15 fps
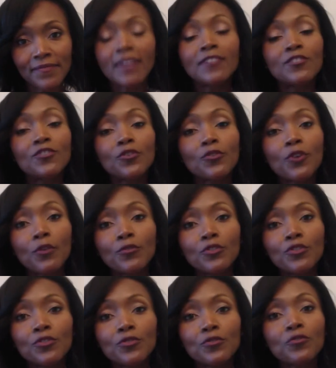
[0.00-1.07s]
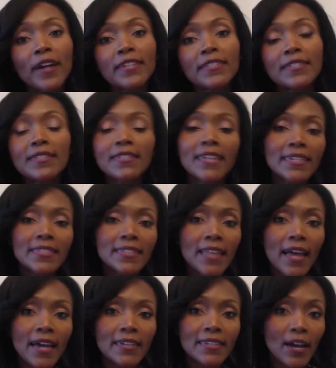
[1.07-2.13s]
So go to
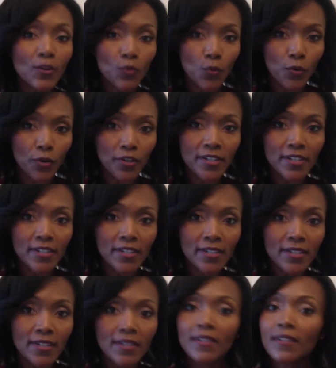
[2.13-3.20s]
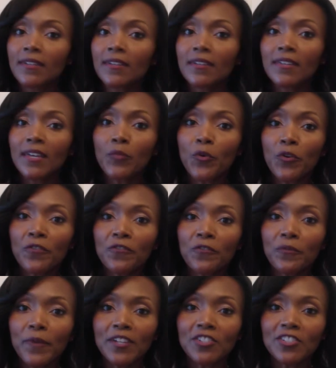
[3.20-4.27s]
crisistextline.org, get more
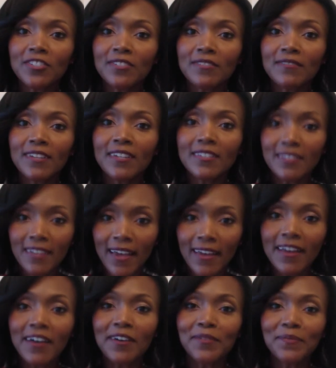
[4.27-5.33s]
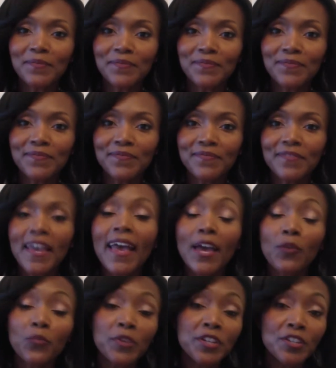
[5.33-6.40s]
information, and sign up.
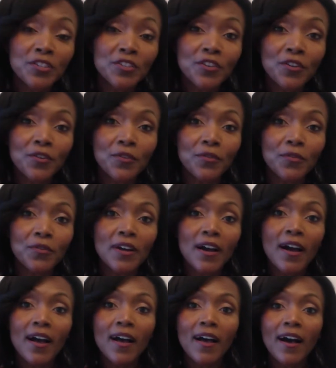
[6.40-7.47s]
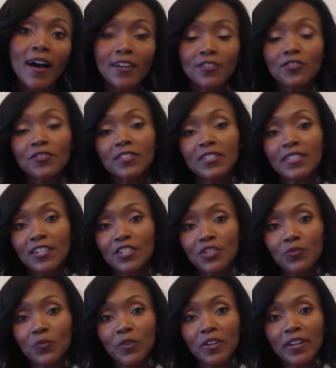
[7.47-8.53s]
And when you do, under the
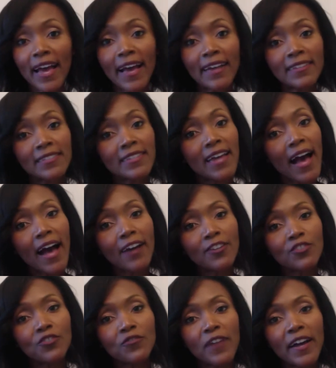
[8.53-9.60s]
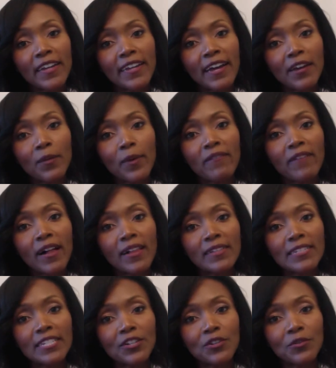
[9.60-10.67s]
section where it asks, How did you find out about
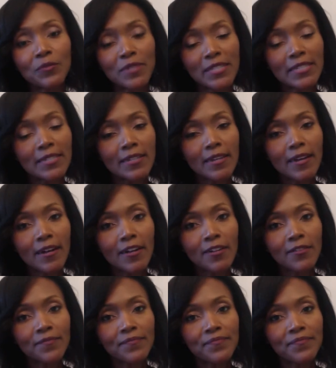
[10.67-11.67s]
volunteering with CTL?